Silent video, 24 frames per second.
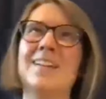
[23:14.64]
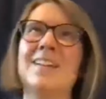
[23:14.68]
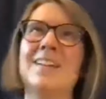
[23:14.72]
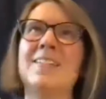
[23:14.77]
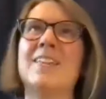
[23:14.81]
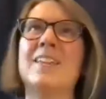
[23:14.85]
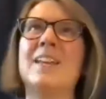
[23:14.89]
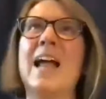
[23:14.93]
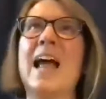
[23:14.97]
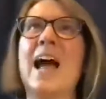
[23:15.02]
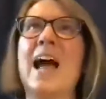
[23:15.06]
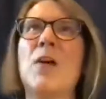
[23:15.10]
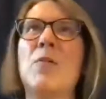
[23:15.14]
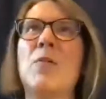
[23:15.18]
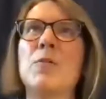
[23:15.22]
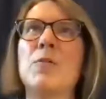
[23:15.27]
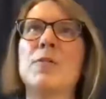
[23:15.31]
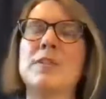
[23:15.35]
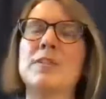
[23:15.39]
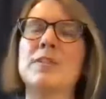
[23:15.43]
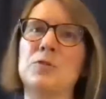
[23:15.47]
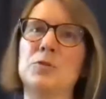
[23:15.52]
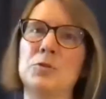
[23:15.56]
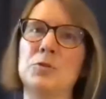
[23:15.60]
Then how are
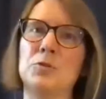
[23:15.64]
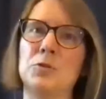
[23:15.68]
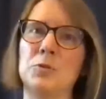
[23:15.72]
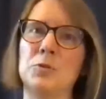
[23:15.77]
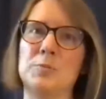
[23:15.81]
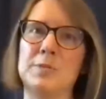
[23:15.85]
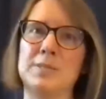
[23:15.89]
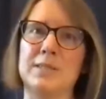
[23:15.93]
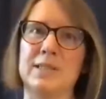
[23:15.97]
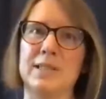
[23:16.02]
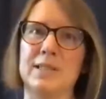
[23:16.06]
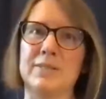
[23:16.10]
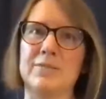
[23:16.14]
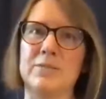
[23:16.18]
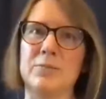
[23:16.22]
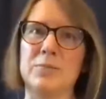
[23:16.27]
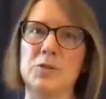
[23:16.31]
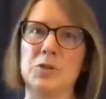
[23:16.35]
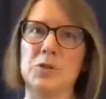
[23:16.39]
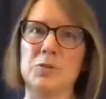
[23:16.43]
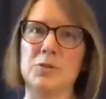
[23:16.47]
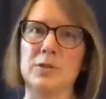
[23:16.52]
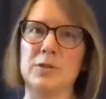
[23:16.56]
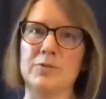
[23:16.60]
these two groups seeing it from
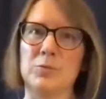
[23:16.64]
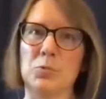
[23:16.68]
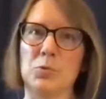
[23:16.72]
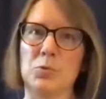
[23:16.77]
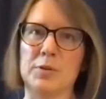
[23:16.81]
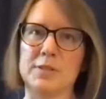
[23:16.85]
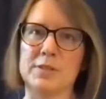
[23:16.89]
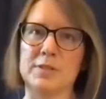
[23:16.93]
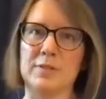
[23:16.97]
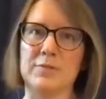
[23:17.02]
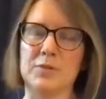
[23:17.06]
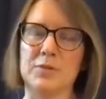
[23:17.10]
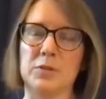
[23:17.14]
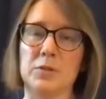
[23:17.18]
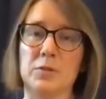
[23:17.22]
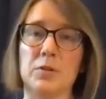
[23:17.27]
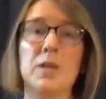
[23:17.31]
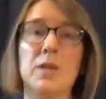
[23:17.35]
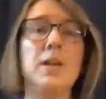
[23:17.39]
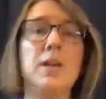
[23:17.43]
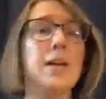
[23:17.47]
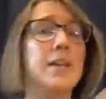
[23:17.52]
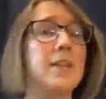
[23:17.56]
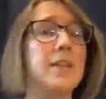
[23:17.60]
two different points of view?
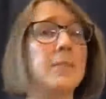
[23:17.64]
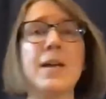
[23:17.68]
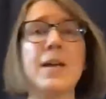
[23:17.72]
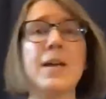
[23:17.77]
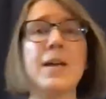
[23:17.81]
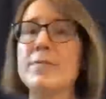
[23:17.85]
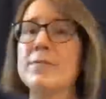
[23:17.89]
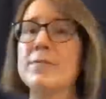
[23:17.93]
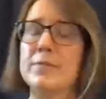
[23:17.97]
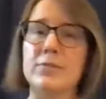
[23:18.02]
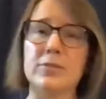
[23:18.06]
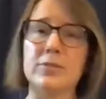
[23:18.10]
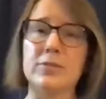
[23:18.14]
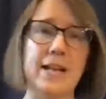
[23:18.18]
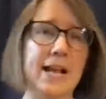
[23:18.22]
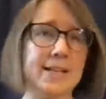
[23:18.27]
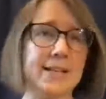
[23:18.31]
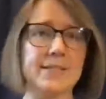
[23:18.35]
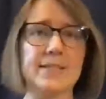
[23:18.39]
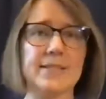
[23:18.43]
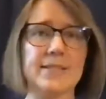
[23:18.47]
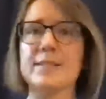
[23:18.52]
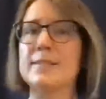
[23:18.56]
And they may have different asset